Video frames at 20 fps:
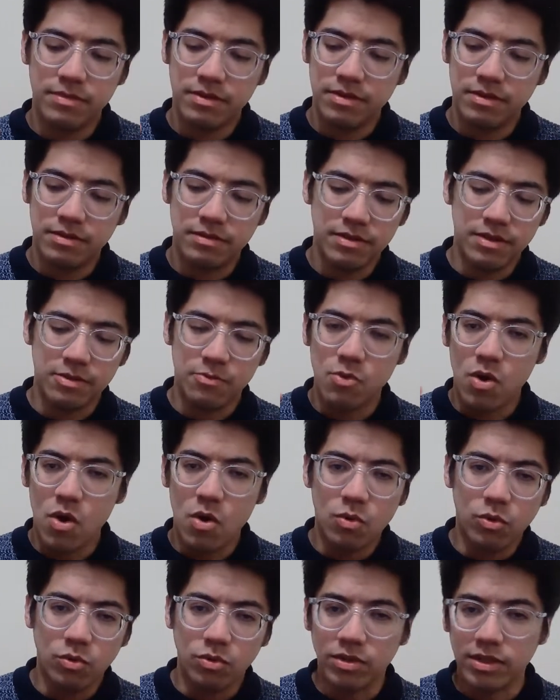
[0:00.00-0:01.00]
the
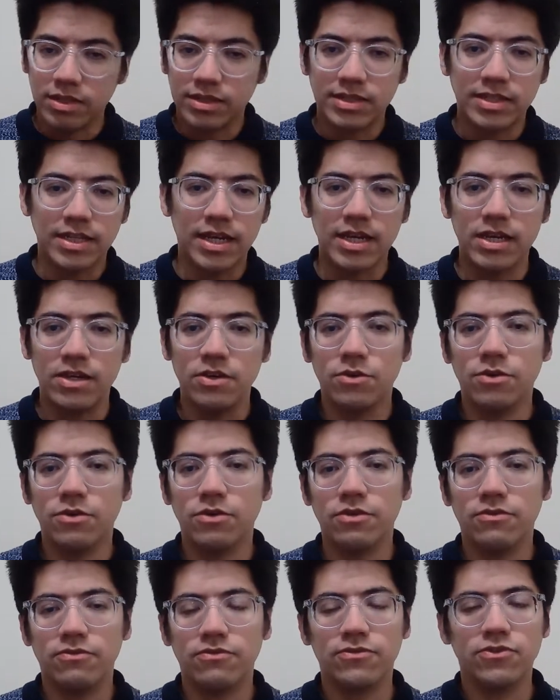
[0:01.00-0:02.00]
role, let's say,
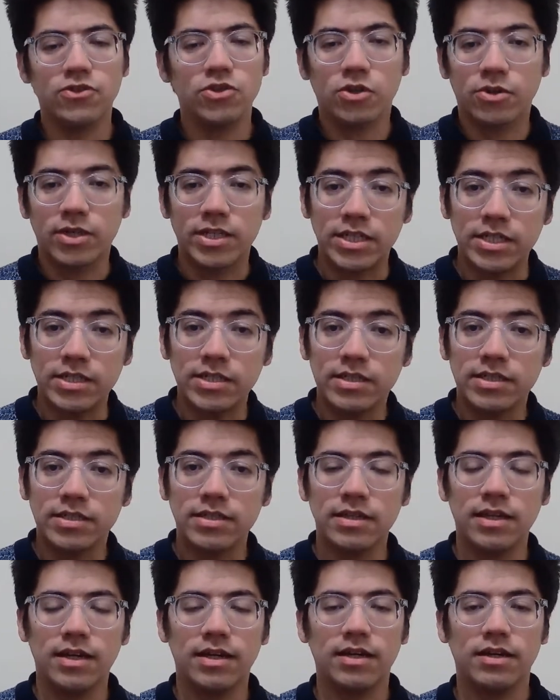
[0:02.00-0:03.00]
of Socrates
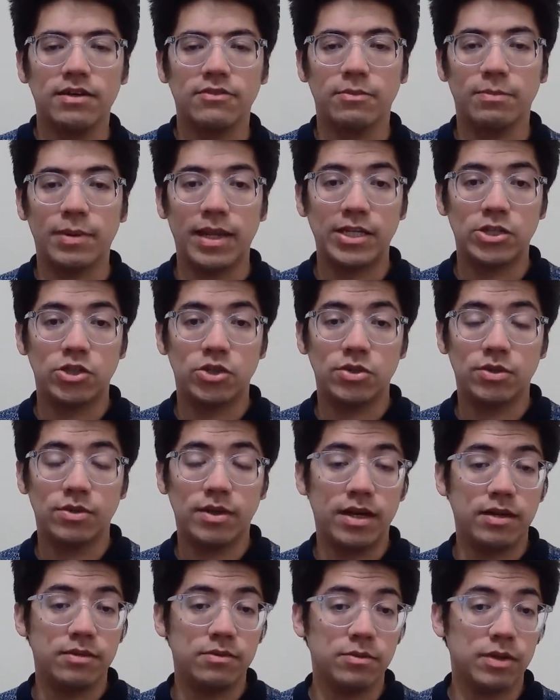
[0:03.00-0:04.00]
for Plato
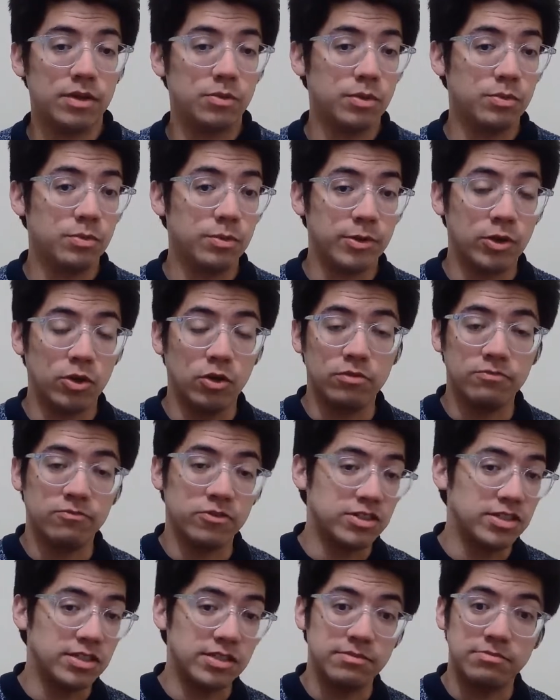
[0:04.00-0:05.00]
and what we would call, for
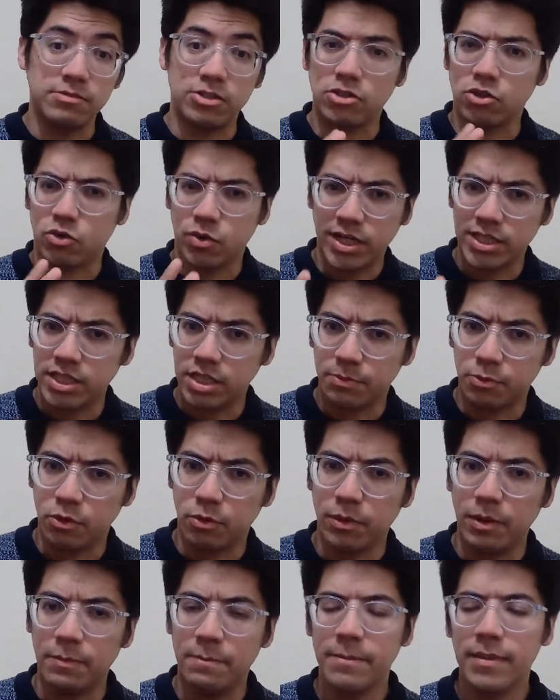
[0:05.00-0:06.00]
instance, the Socratic
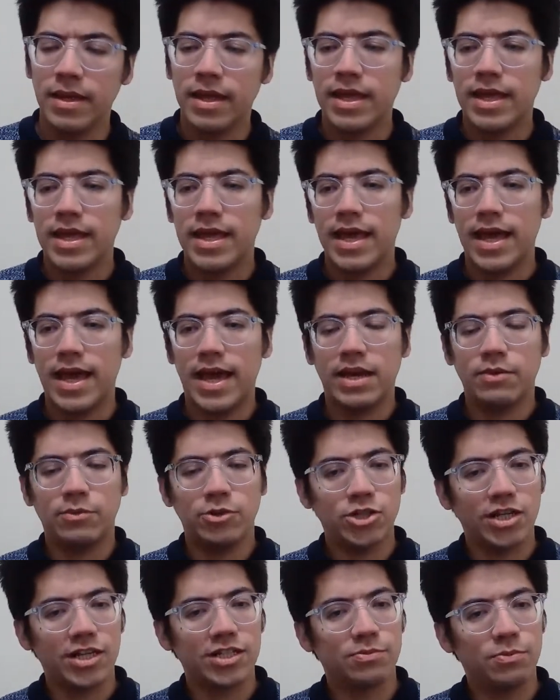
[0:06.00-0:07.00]
problem. And we
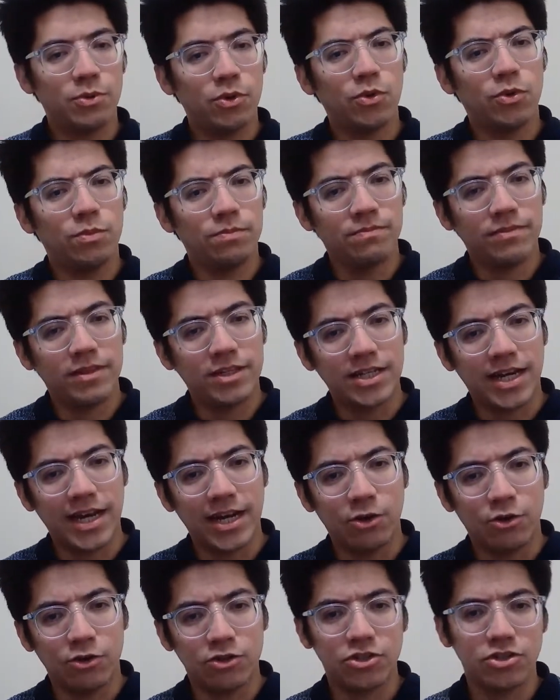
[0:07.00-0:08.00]
shall explore the
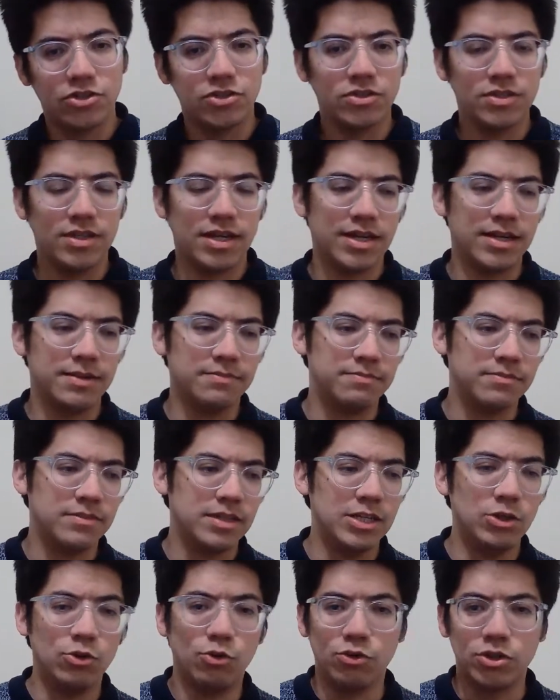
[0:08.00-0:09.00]
dialogues
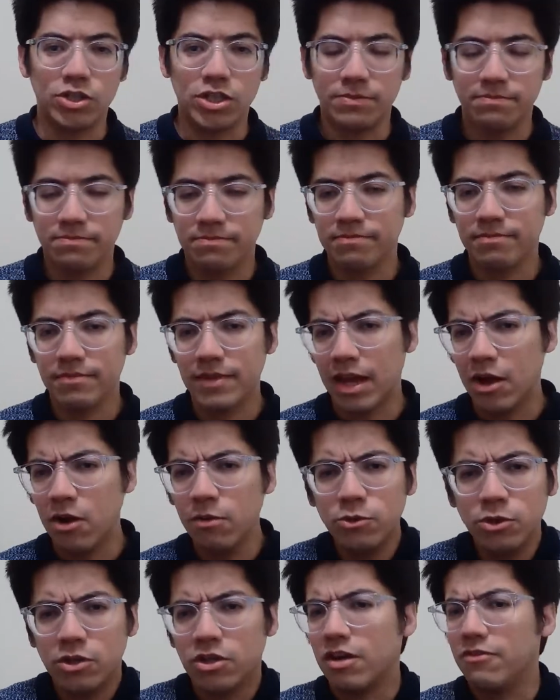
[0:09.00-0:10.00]
in order. I hope
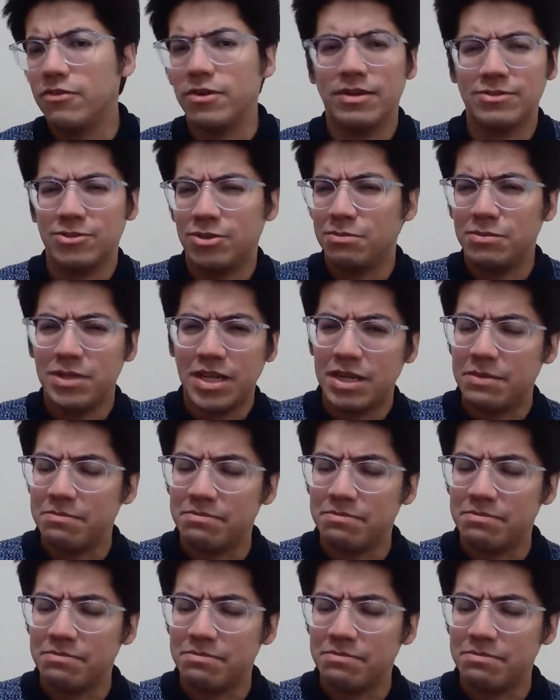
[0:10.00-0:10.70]
to cover at some day